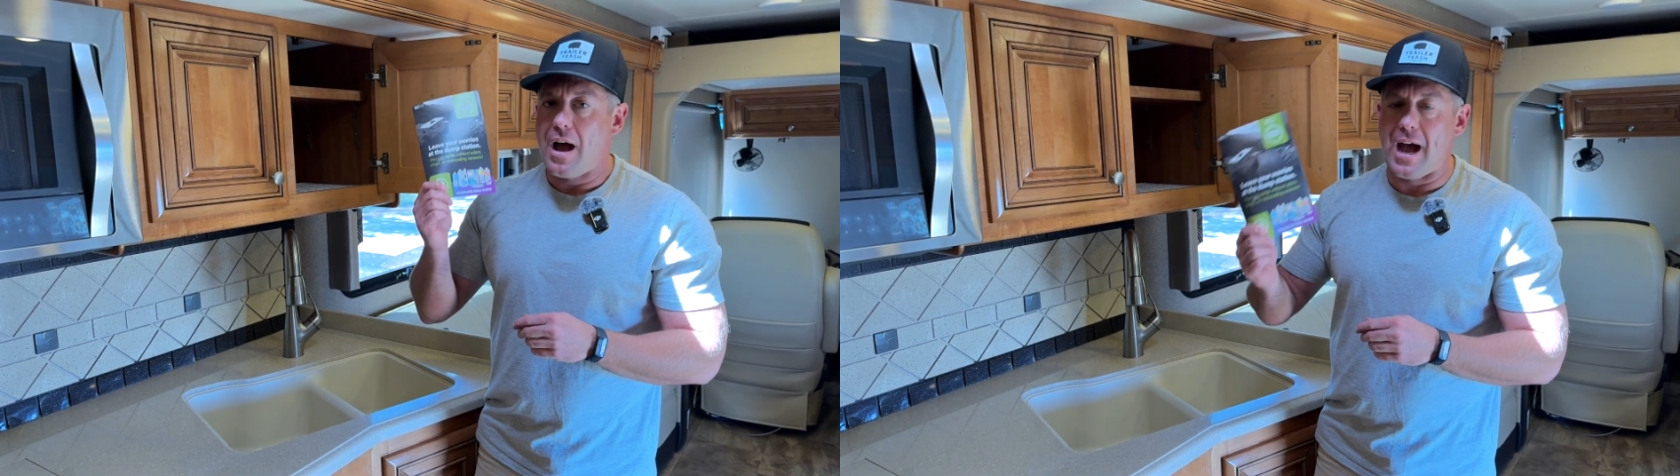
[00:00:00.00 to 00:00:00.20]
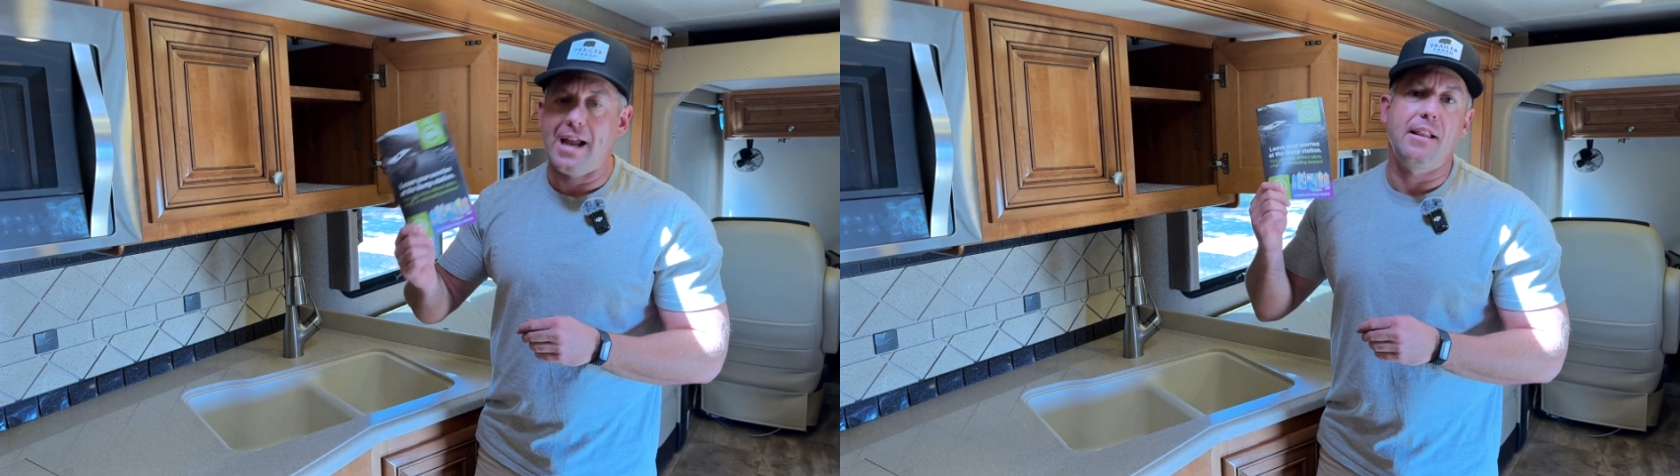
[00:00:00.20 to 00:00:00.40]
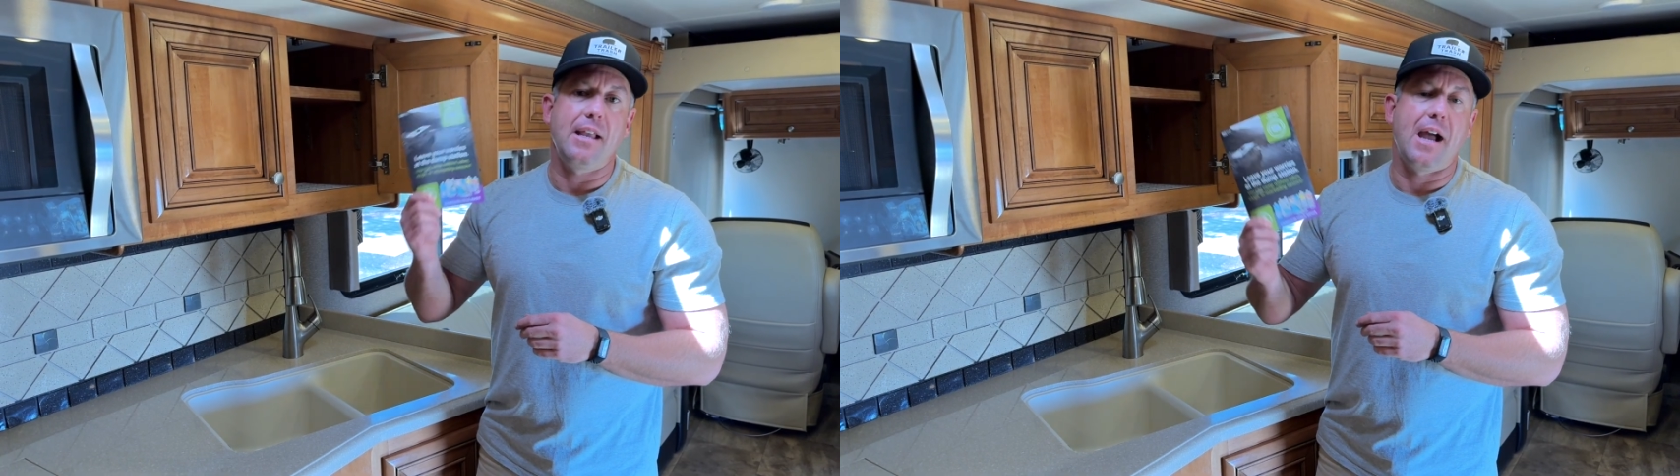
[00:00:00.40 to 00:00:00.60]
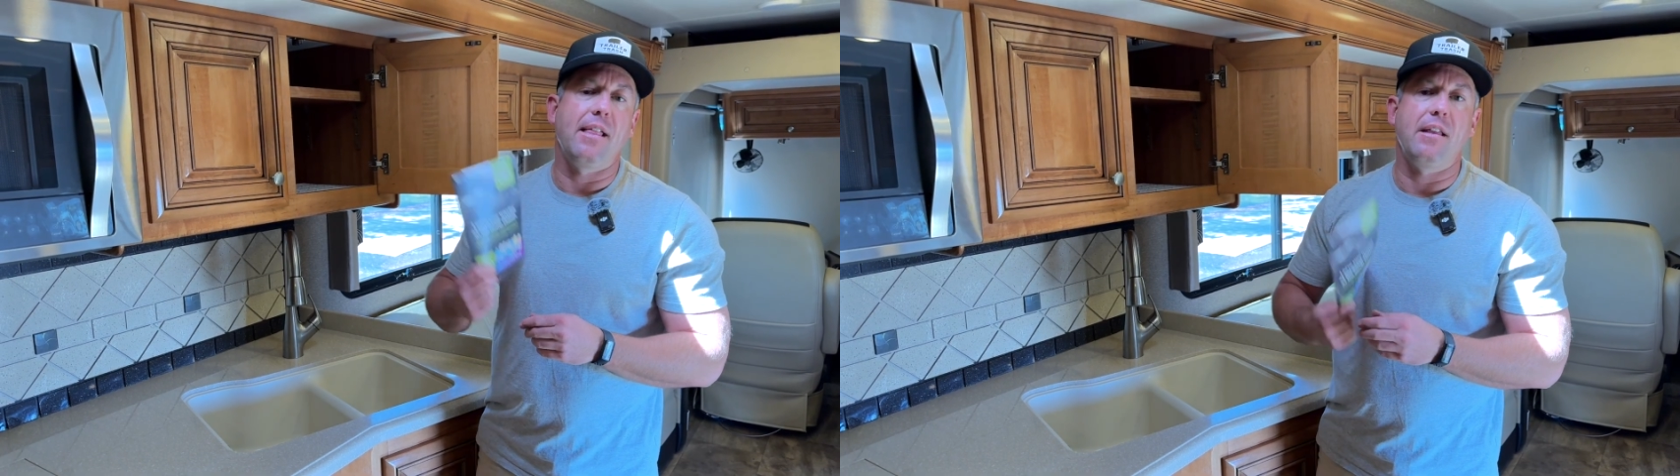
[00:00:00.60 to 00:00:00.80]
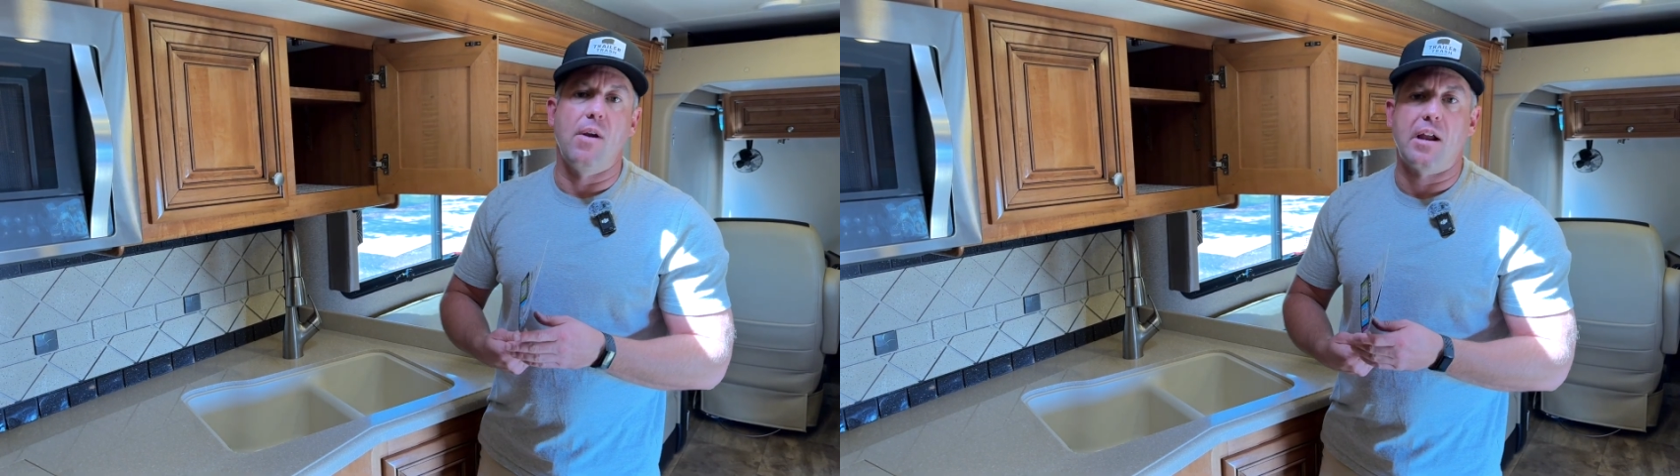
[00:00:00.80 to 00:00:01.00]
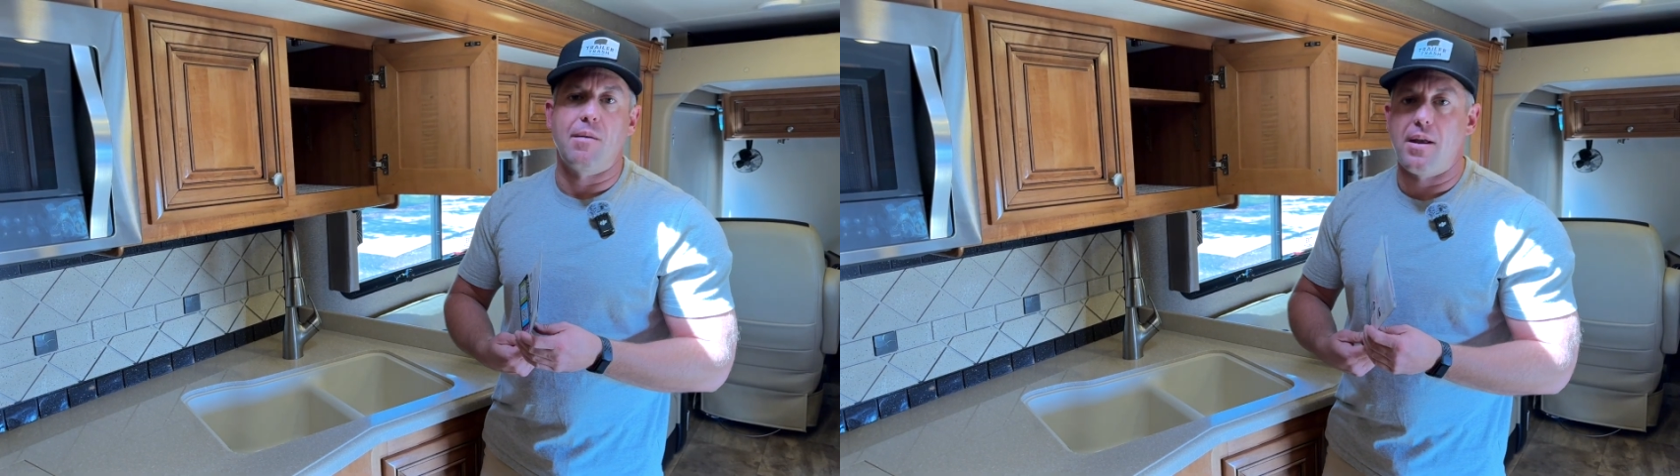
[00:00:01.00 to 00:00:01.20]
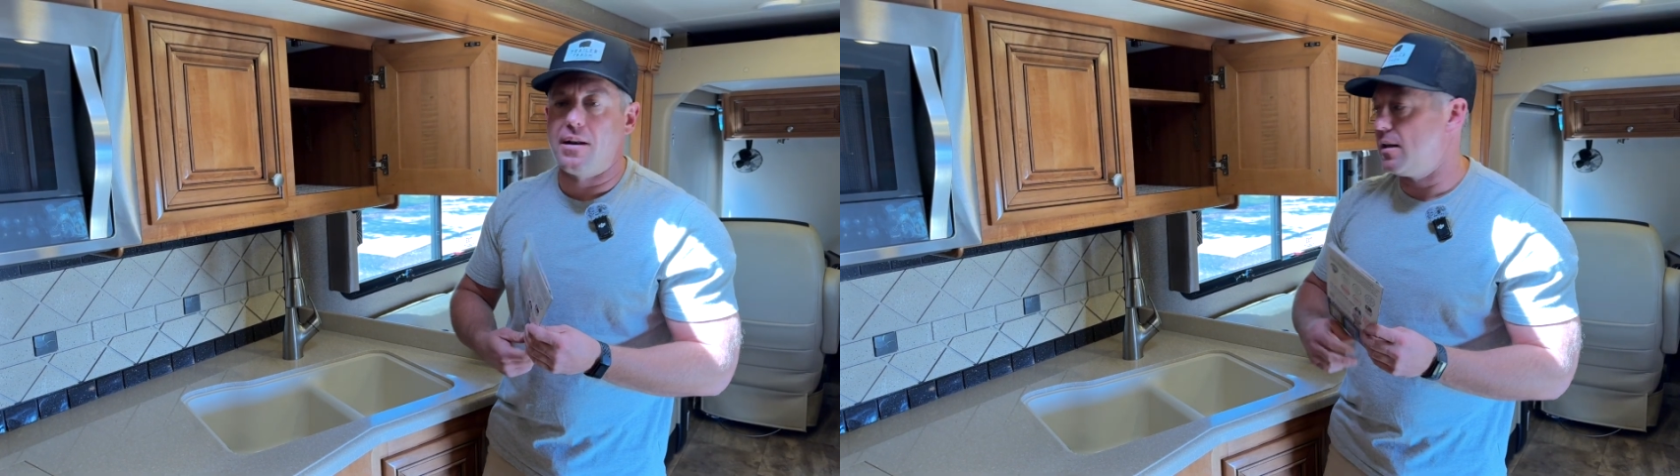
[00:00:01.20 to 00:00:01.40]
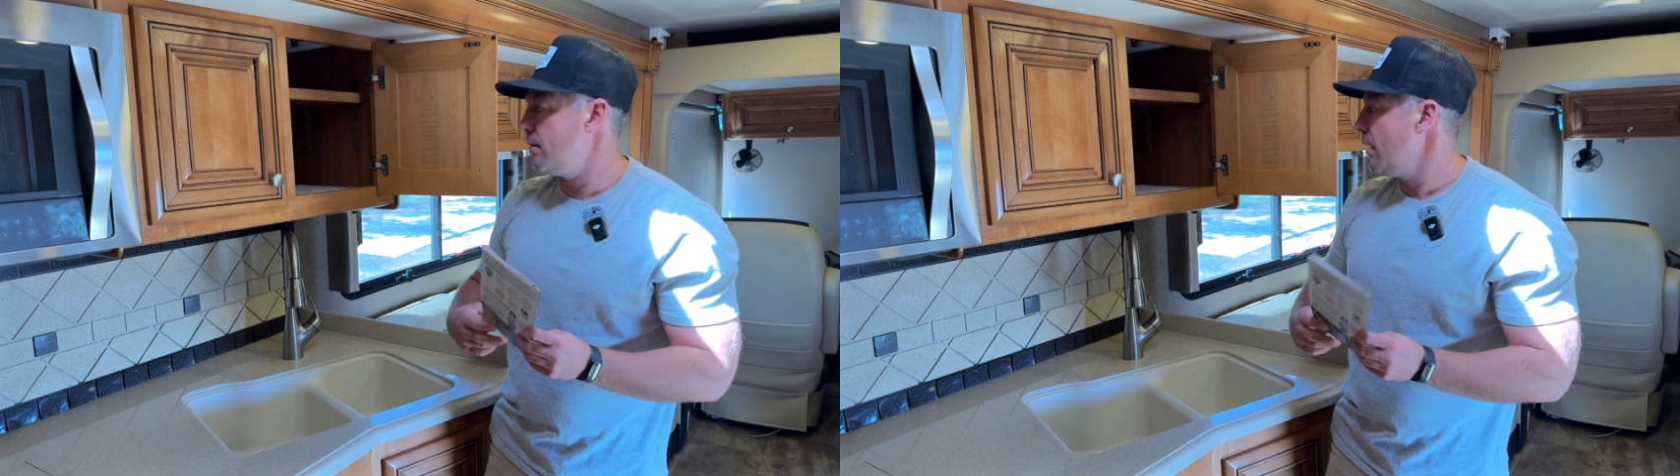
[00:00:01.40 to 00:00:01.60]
Highly, highly recommended.